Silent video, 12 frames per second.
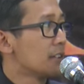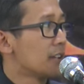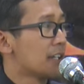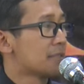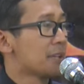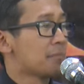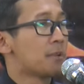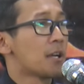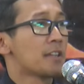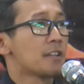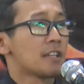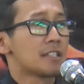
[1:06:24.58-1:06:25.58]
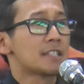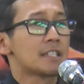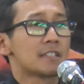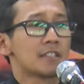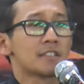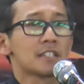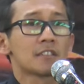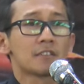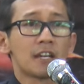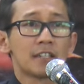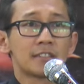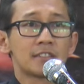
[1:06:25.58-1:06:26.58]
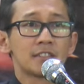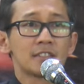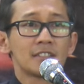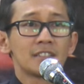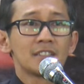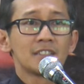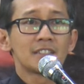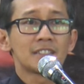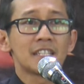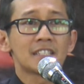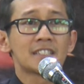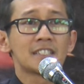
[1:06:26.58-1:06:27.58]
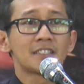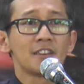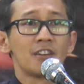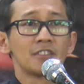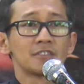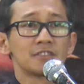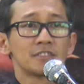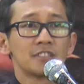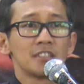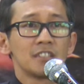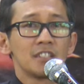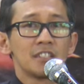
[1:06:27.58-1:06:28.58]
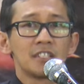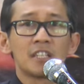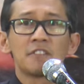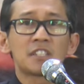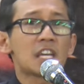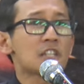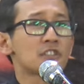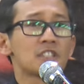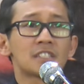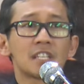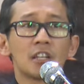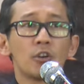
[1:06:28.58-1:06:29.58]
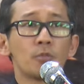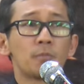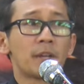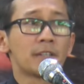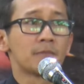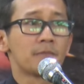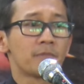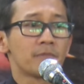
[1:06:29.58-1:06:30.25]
As my brother and sisters in Christ sings this song, the invitation is still open.